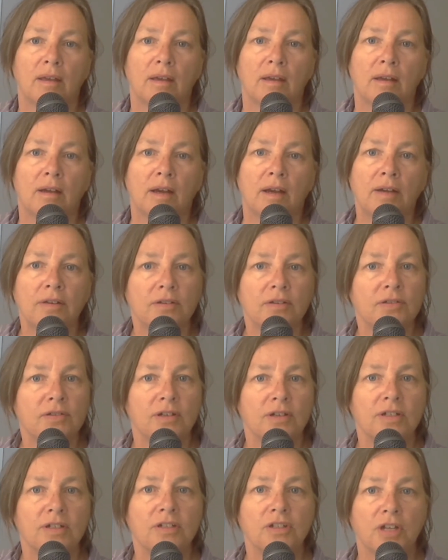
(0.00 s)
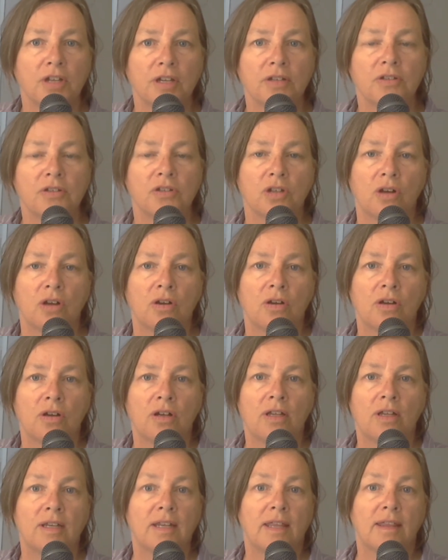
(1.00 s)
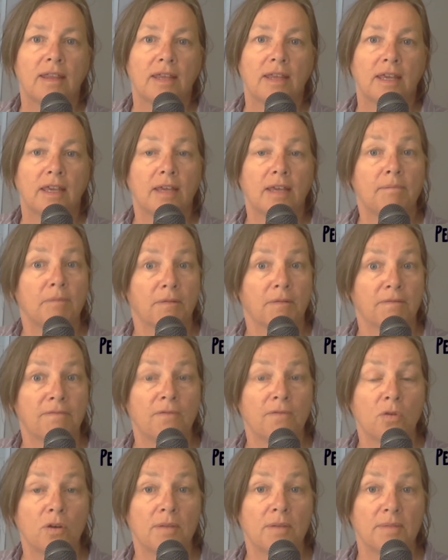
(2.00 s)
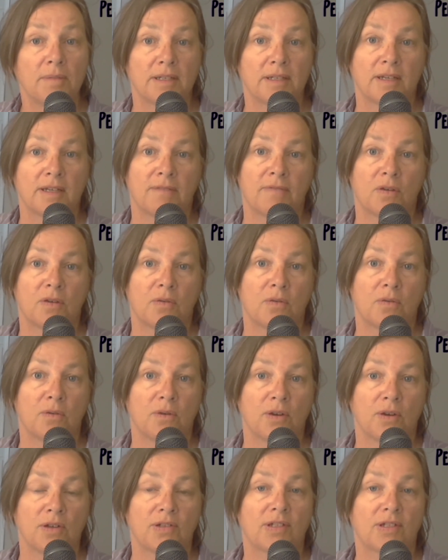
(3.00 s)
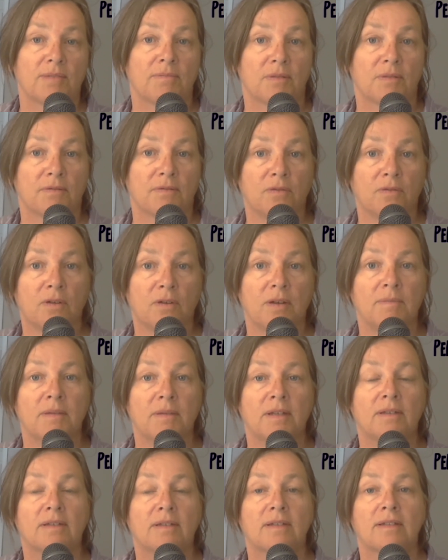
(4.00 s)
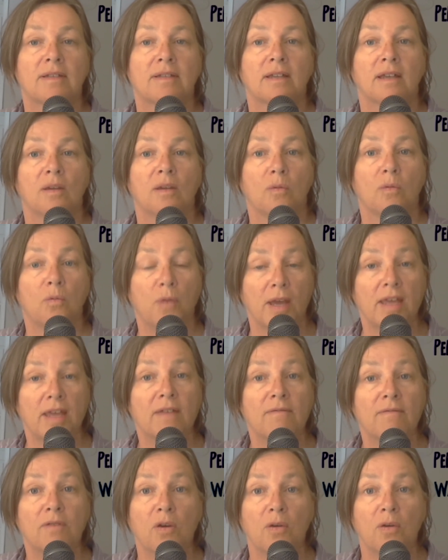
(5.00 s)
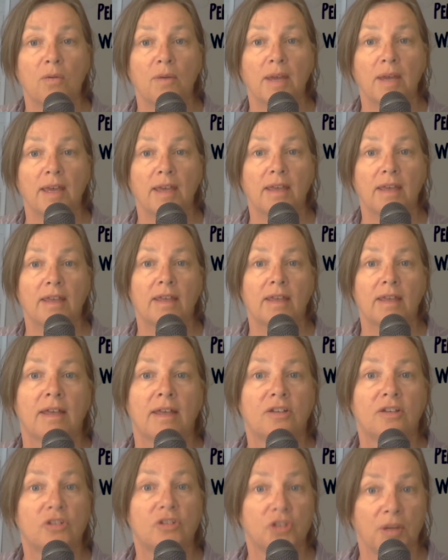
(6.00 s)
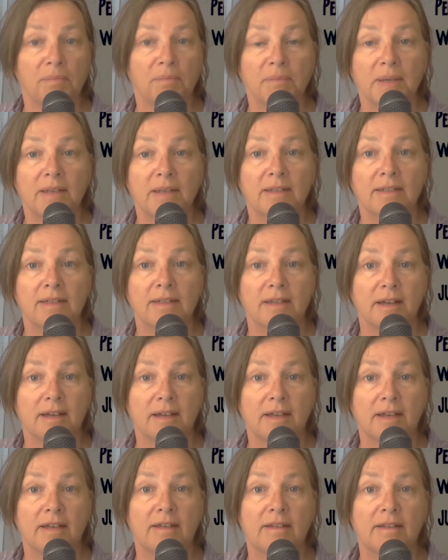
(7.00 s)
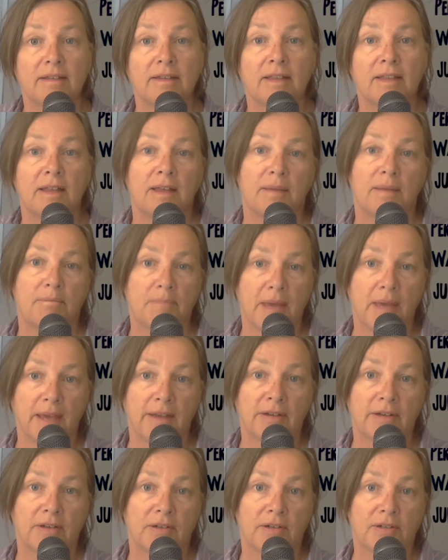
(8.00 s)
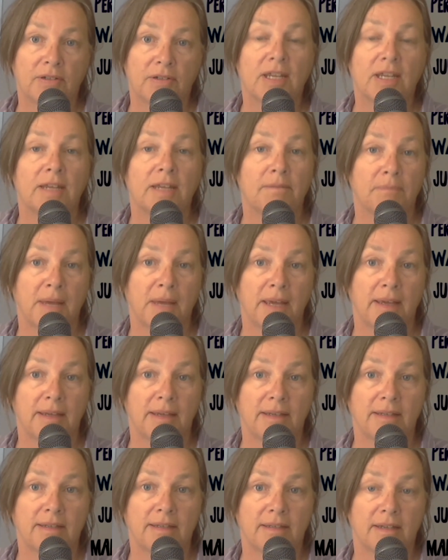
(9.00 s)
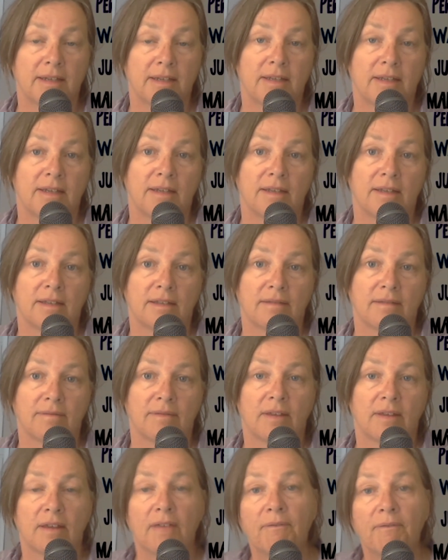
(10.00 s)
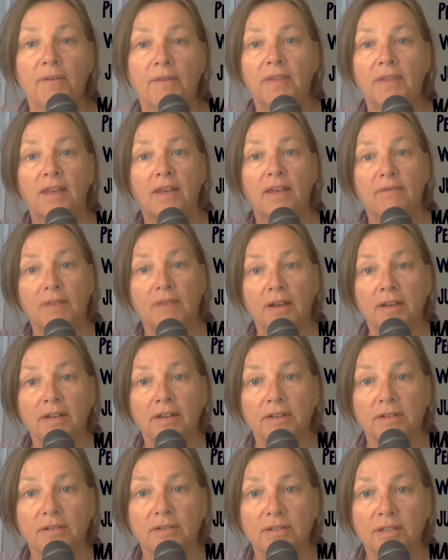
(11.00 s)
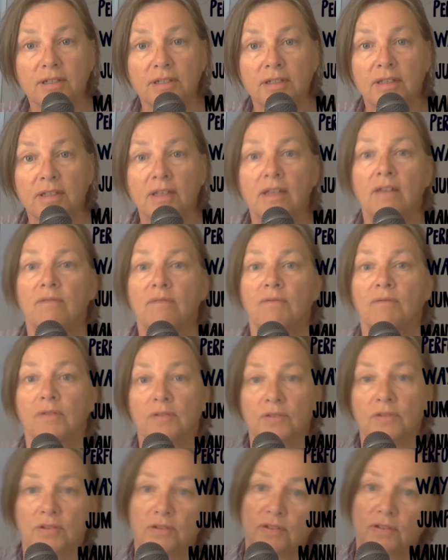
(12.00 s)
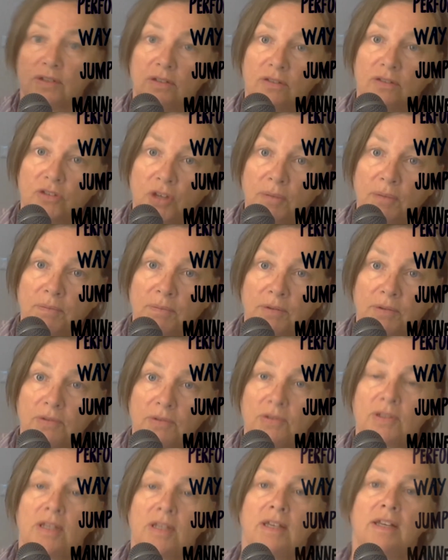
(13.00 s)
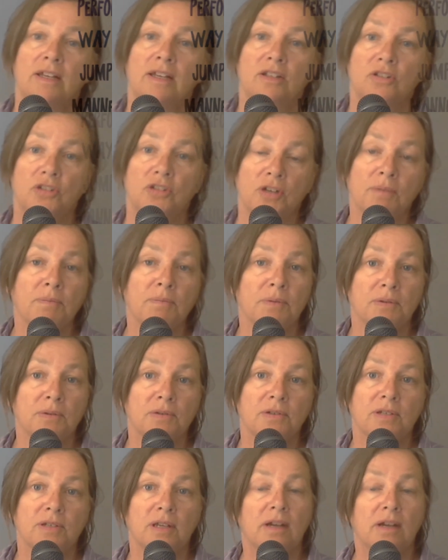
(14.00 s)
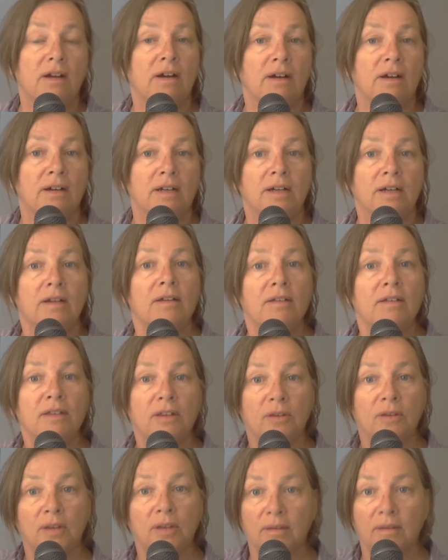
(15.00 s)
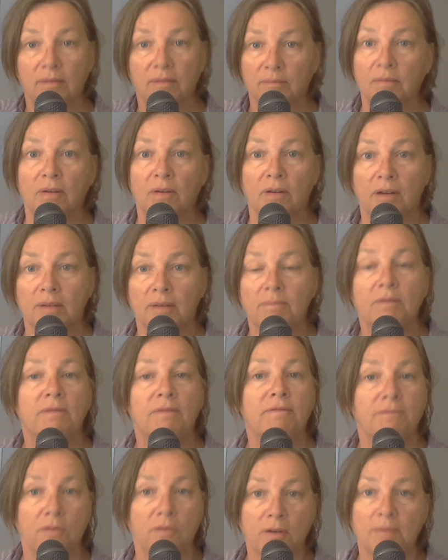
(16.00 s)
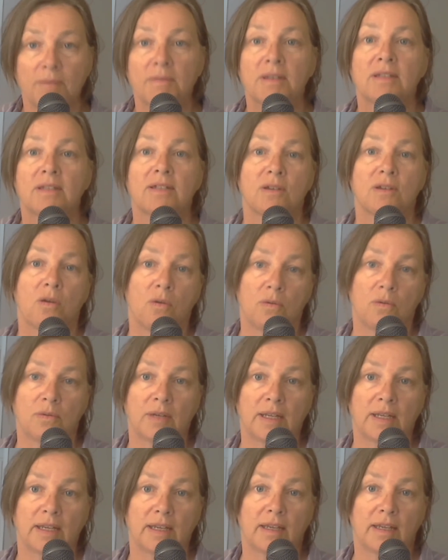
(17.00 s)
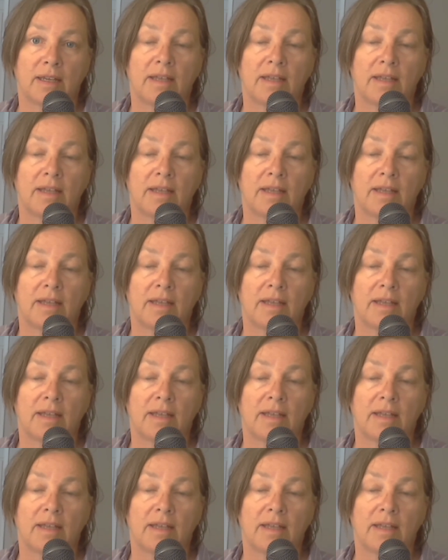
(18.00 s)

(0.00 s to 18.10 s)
Hunters are judged on the performance of your horse, performance, way of going, jumping style, manners, and pace. If you think of hunters versus jumpers, jumpers are performance only.